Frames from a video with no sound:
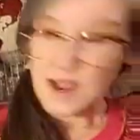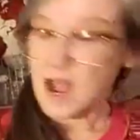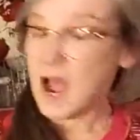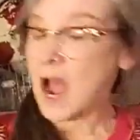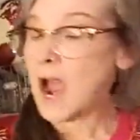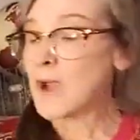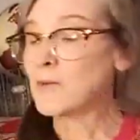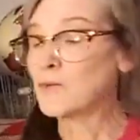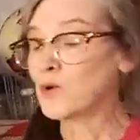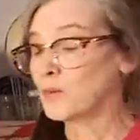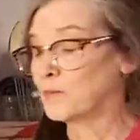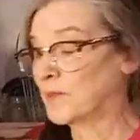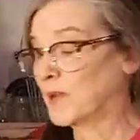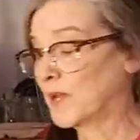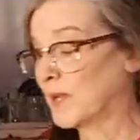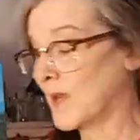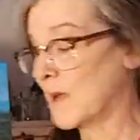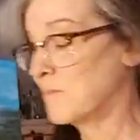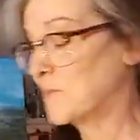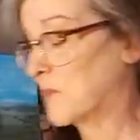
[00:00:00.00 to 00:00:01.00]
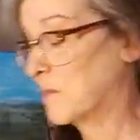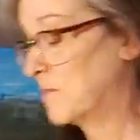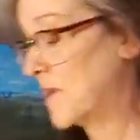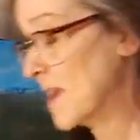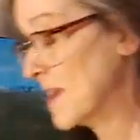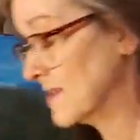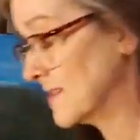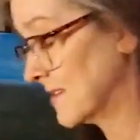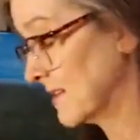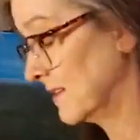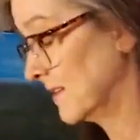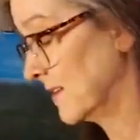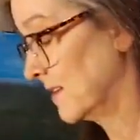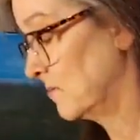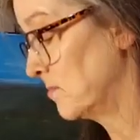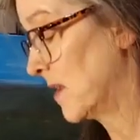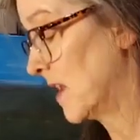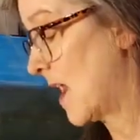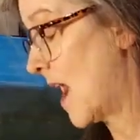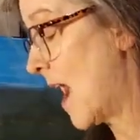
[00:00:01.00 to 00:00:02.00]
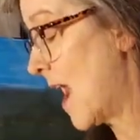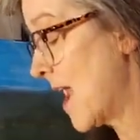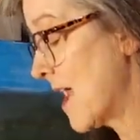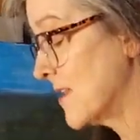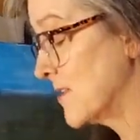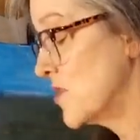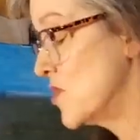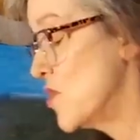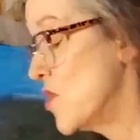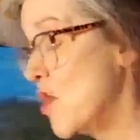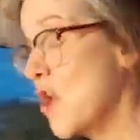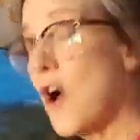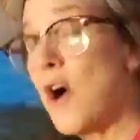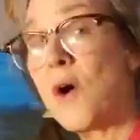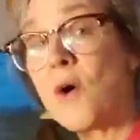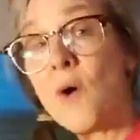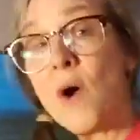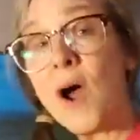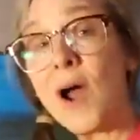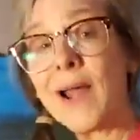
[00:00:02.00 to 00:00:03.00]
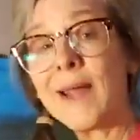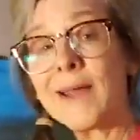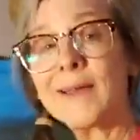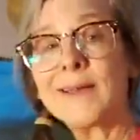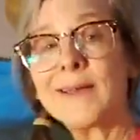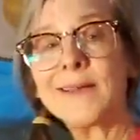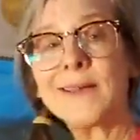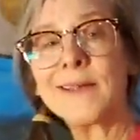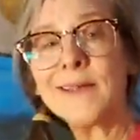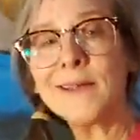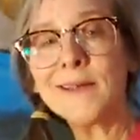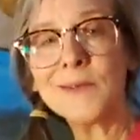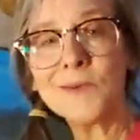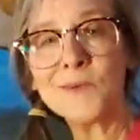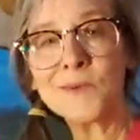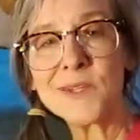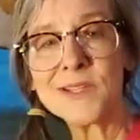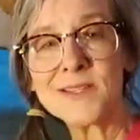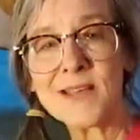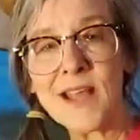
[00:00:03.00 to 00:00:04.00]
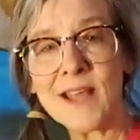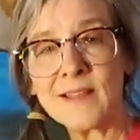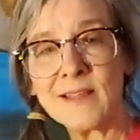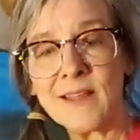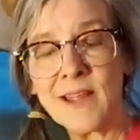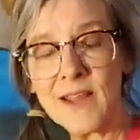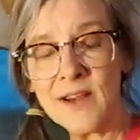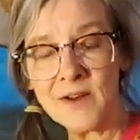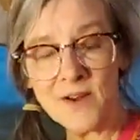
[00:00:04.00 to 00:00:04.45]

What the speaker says: I will pick up the pace a little bit. I had no idea it was that late